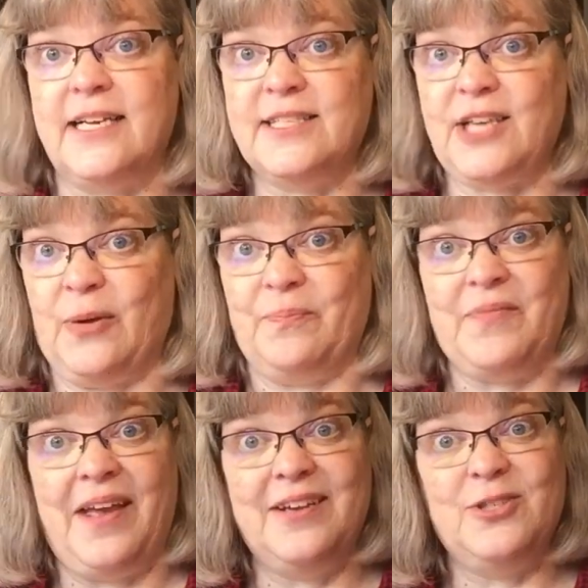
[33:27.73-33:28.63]
So
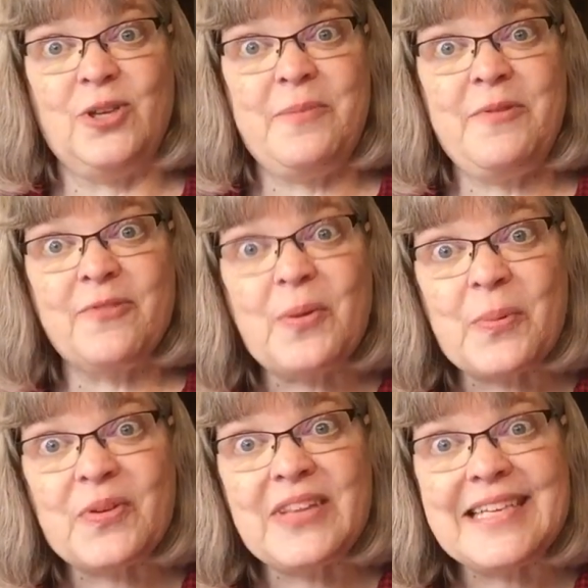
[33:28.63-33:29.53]
join me for a
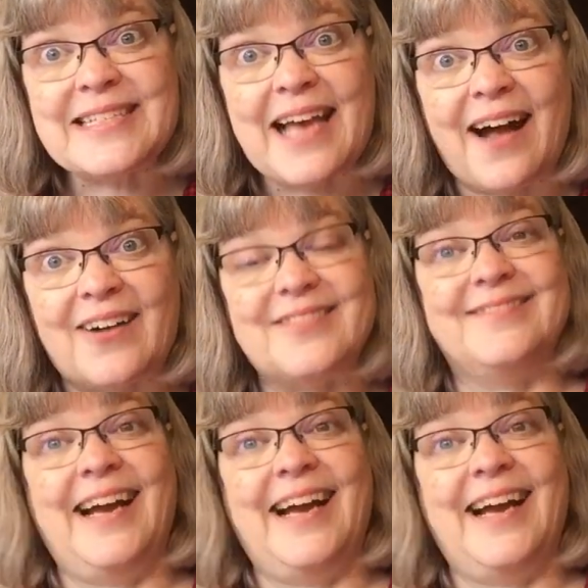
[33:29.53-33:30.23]
birthday SAL.